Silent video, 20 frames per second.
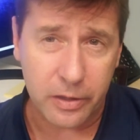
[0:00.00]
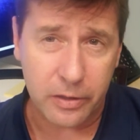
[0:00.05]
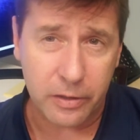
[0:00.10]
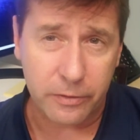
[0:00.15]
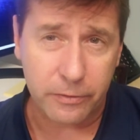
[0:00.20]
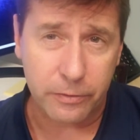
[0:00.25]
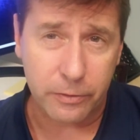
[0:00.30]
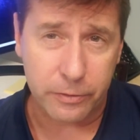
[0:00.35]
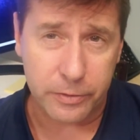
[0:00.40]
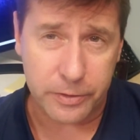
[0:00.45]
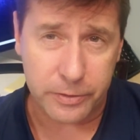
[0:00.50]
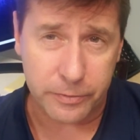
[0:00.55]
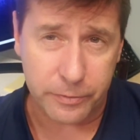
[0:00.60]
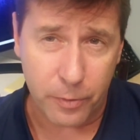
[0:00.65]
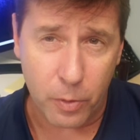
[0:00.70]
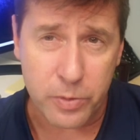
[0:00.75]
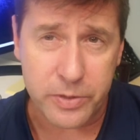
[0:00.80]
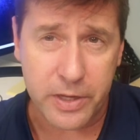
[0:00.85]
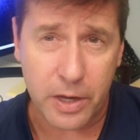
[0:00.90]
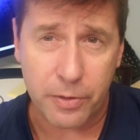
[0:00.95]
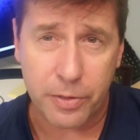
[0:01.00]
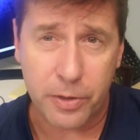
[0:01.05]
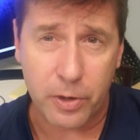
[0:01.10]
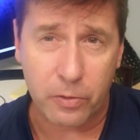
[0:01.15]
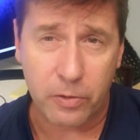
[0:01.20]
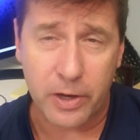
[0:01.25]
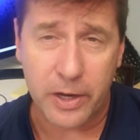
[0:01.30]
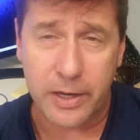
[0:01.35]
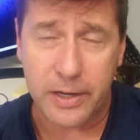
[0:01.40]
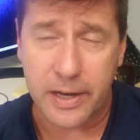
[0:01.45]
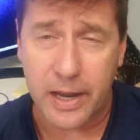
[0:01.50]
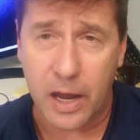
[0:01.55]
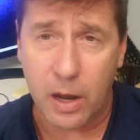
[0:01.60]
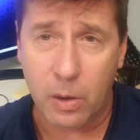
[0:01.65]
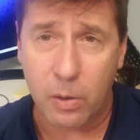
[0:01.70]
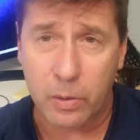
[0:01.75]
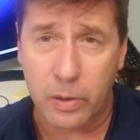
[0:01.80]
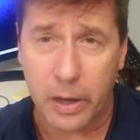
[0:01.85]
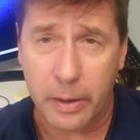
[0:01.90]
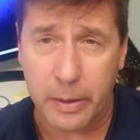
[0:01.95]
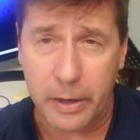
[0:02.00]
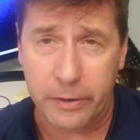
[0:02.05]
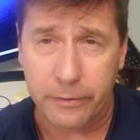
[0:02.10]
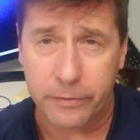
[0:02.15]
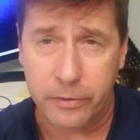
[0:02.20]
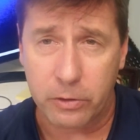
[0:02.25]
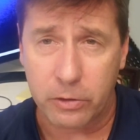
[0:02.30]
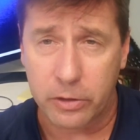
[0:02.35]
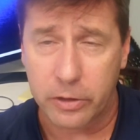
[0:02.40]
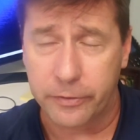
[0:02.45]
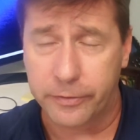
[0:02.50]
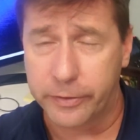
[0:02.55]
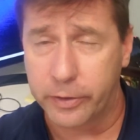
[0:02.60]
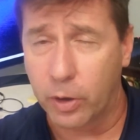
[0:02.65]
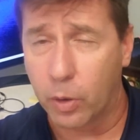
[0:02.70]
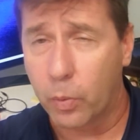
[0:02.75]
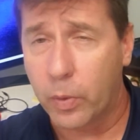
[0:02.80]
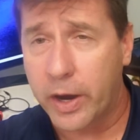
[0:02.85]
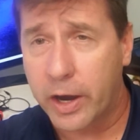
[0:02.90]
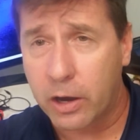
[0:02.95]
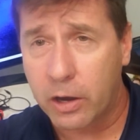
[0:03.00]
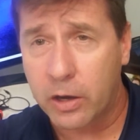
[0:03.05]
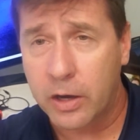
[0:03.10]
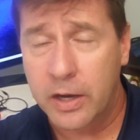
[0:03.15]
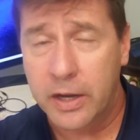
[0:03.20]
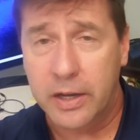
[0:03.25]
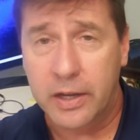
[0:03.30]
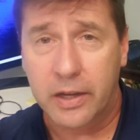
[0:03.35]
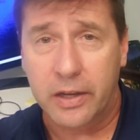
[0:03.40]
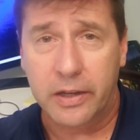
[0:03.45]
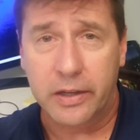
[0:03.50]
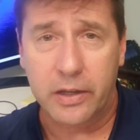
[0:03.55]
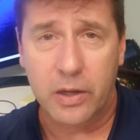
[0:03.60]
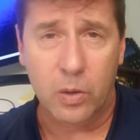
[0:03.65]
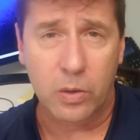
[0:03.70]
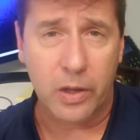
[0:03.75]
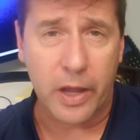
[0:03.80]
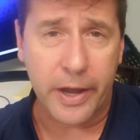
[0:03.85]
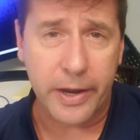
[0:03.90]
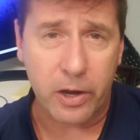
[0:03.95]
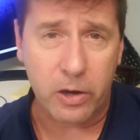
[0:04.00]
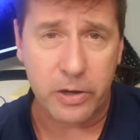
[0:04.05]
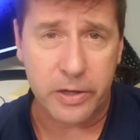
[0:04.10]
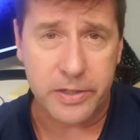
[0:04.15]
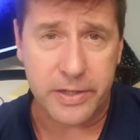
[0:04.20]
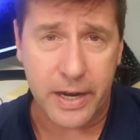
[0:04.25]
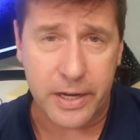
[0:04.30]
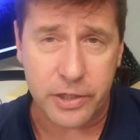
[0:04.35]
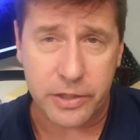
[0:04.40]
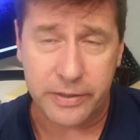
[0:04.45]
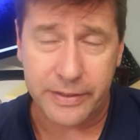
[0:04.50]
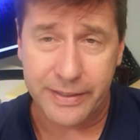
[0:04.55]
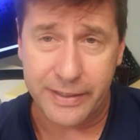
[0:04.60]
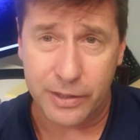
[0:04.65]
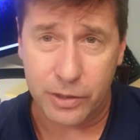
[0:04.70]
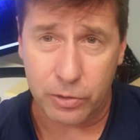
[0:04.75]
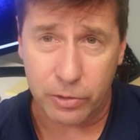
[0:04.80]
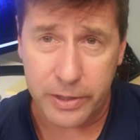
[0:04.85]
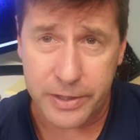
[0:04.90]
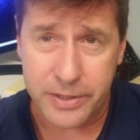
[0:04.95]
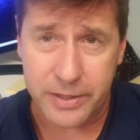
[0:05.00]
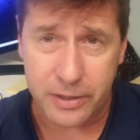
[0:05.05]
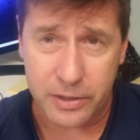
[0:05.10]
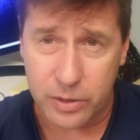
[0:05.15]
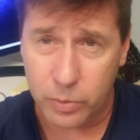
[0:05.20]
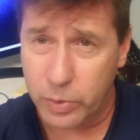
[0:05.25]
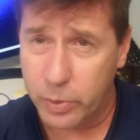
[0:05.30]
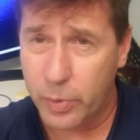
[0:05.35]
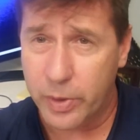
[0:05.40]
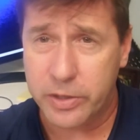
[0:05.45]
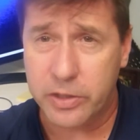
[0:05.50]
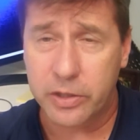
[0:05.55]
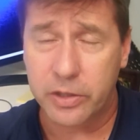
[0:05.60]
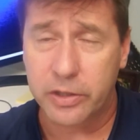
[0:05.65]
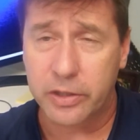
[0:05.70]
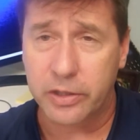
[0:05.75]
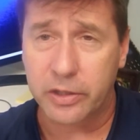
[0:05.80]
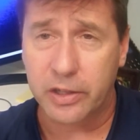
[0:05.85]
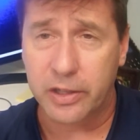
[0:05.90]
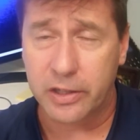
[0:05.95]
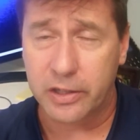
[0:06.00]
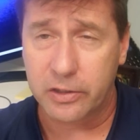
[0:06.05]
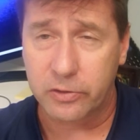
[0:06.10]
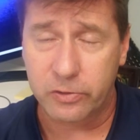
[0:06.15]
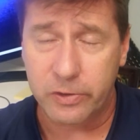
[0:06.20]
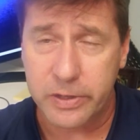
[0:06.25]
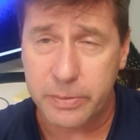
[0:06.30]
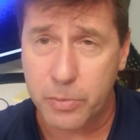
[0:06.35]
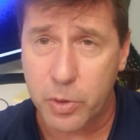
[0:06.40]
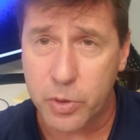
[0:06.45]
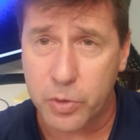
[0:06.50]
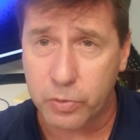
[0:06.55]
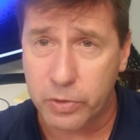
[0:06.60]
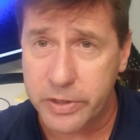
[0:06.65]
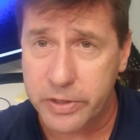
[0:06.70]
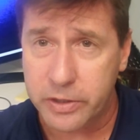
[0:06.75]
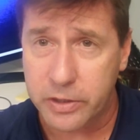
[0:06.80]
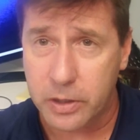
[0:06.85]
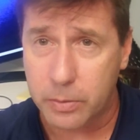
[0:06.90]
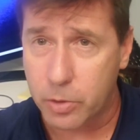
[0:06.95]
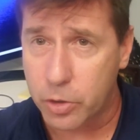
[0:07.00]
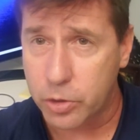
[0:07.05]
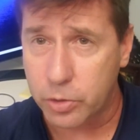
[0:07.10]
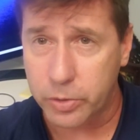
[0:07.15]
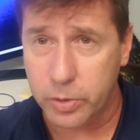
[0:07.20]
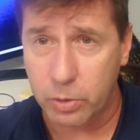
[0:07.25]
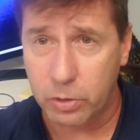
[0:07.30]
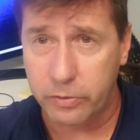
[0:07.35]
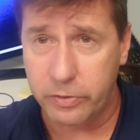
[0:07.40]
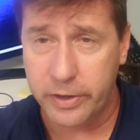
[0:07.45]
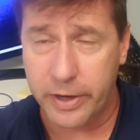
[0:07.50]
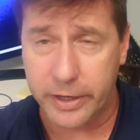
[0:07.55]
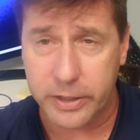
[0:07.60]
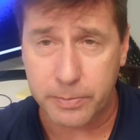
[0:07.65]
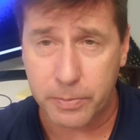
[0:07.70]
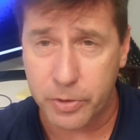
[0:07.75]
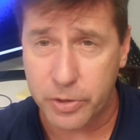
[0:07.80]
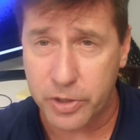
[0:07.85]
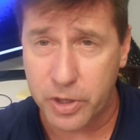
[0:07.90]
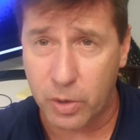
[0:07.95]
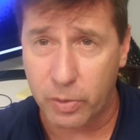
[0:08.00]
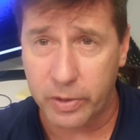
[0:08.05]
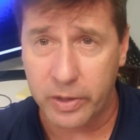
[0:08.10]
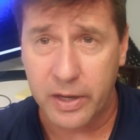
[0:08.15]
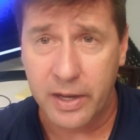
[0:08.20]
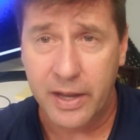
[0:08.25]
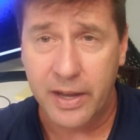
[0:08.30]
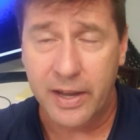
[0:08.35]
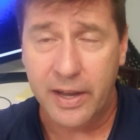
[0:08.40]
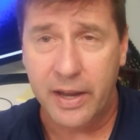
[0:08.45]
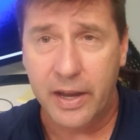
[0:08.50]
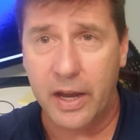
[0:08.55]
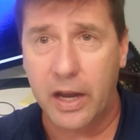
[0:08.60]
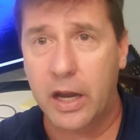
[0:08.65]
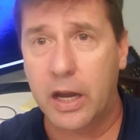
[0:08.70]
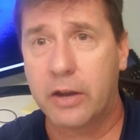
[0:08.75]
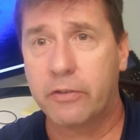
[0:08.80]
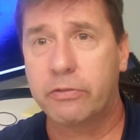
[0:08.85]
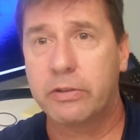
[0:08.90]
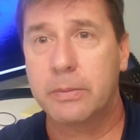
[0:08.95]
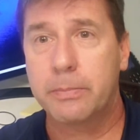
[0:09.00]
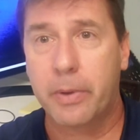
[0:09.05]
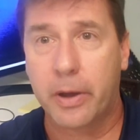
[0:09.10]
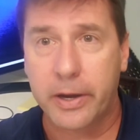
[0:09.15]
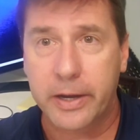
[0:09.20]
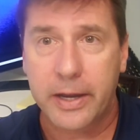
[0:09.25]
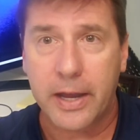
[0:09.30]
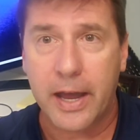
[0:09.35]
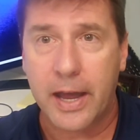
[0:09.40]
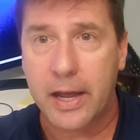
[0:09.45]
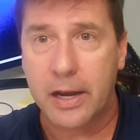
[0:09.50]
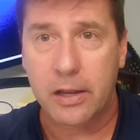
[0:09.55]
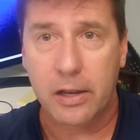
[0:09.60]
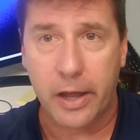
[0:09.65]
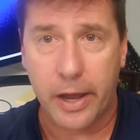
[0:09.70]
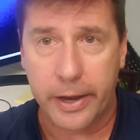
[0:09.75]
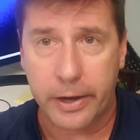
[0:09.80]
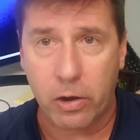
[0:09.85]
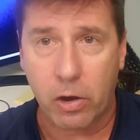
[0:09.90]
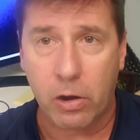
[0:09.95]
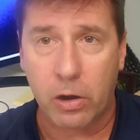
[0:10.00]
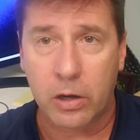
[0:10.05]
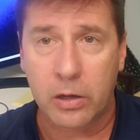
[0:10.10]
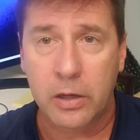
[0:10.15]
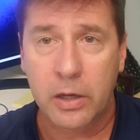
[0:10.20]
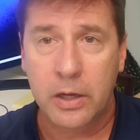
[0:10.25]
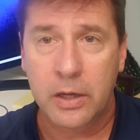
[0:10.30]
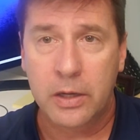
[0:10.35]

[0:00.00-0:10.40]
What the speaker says: for folks out there right now, if you're aware, Lidar is actually increasing. So we went to the most recent commercial UAV Expo show, and everybody had Lidar